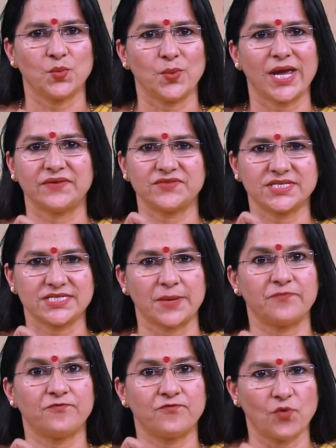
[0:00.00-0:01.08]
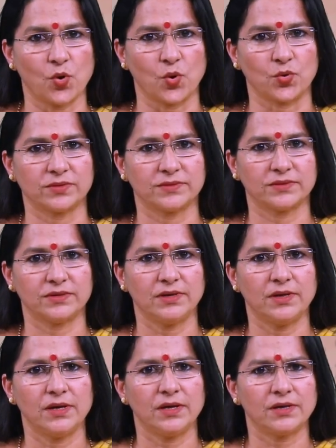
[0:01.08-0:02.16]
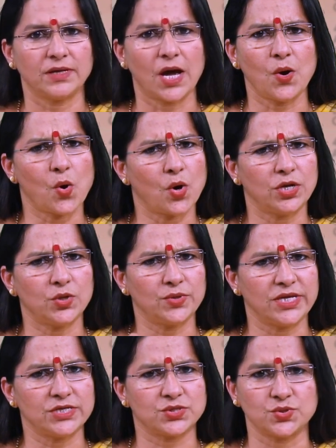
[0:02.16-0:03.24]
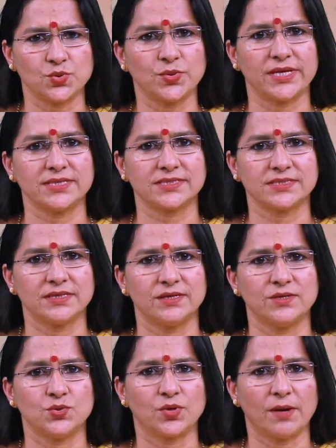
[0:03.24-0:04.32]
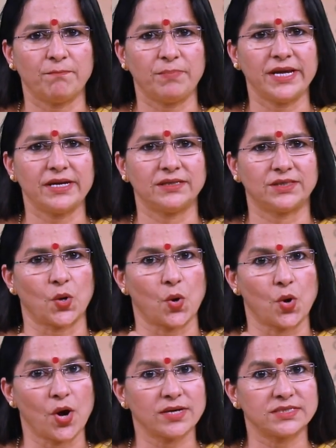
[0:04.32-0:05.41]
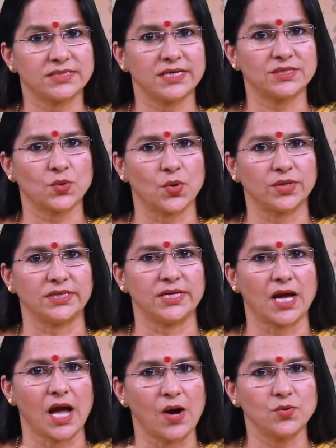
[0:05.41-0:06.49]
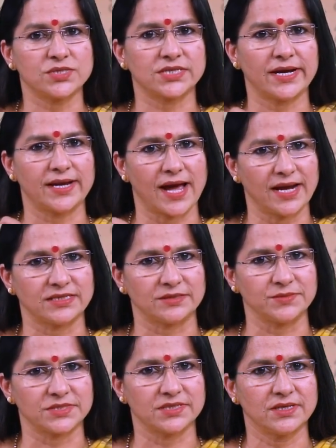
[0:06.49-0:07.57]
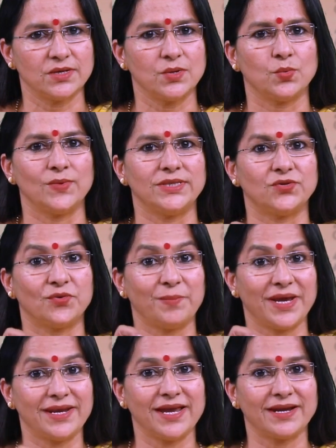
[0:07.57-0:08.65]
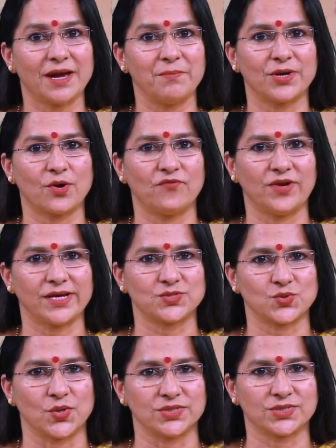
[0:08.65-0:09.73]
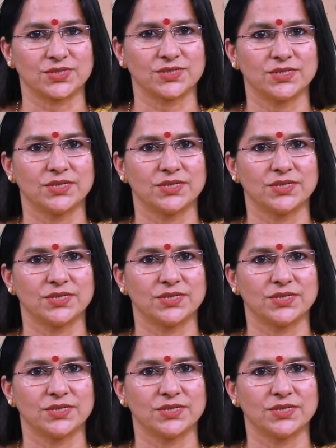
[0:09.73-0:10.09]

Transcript: we have step 4. Now, all you need to do is to complete the octet on the outside atoms with remaining number of electrons.